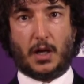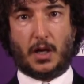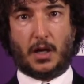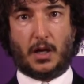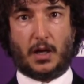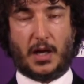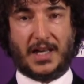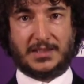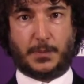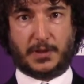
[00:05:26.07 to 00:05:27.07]

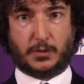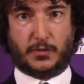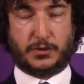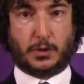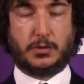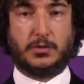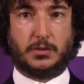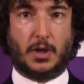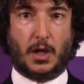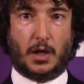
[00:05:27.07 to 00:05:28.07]
aspects of certain